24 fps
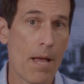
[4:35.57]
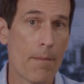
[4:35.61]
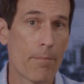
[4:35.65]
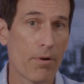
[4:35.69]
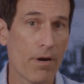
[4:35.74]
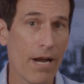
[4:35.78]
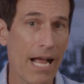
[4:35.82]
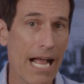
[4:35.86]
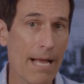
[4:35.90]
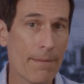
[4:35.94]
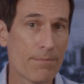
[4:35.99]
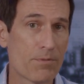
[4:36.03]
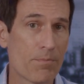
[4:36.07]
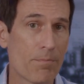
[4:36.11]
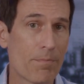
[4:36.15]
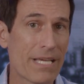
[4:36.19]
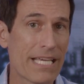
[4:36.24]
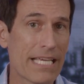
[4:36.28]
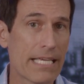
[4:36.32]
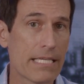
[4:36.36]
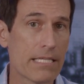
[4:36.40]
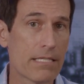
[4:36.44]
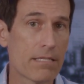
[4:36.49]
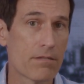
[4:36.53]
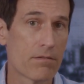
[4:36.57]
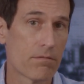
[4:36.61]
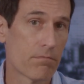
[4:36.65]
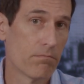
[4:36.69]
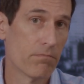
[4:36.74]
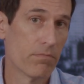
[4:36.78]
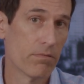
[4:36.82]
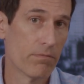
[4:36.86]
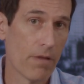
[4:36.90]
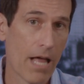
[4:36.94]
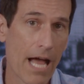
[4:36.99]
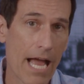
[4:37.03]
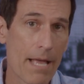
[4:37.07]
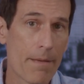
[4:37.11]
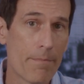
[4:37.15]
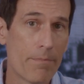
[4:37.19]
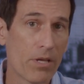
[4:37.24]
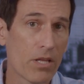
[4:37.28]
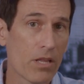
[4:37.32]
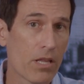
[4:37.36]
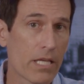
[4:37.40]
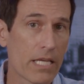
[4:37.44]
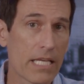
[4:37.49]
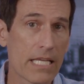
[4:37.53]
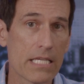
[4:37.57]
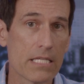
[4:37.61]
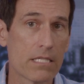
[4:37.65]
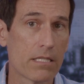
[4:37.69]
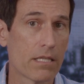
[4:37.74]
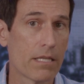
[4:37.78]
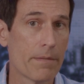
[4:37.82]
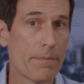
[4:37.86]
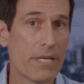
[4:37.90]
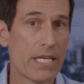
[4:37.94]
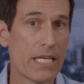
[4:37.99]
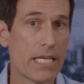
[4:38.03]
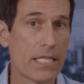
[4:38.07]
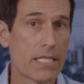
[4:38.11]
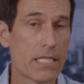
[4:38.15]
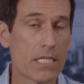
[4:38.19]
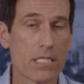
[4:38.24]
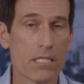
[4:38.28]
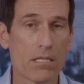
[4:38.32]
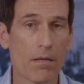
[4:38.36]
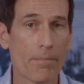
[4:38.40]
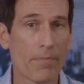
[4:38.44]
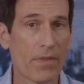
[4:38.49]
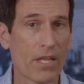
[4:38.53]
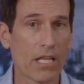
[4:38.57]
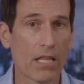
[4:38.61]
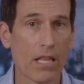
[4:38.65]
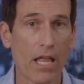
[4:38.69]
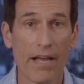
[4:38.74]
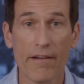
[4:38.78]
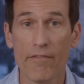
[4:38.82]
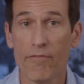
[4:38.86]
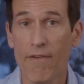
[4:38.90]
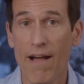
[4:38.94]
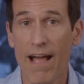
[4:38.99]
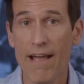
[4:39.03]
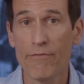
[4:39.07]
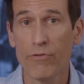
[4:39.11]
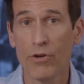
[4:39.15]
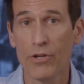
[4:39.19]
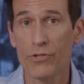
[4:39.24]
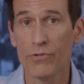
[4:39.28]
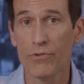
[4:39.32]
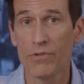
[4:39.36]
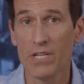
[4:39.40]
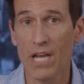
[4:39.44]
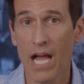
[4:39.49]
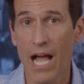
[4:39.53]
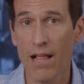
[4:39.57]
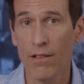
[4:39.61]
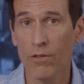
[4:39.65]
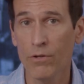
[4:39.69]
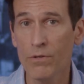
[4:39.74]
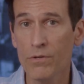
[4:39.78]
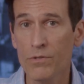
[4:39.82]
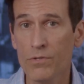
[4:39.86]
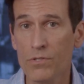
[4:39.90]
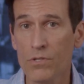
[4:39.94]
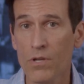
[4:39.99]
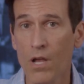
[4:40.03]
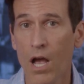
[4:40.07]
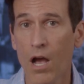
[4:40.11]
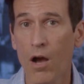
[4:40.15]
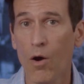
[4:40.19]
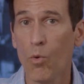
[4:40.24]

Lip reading: Perhaps B's liability is limited to something like $500